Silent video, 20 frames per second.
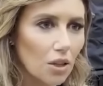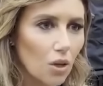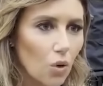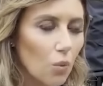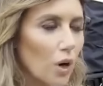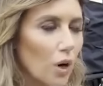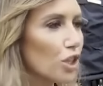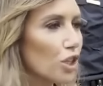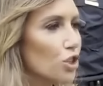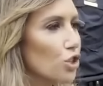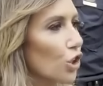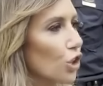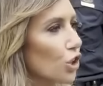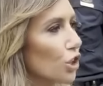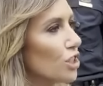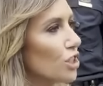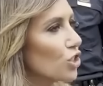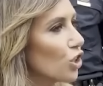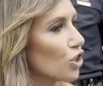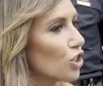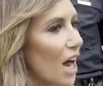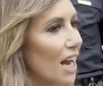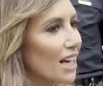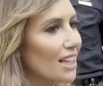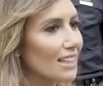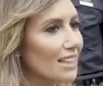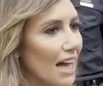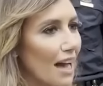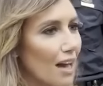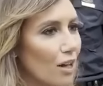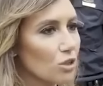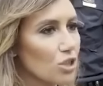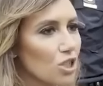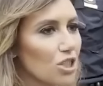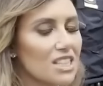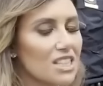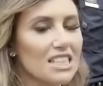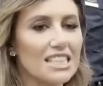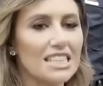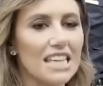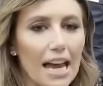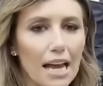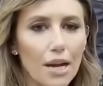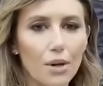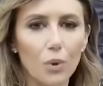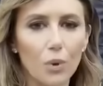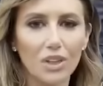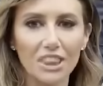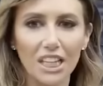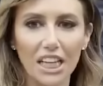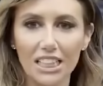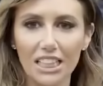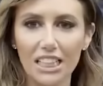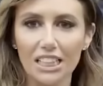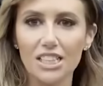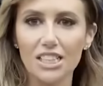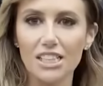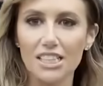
where attorneys are not allowed to say what they need to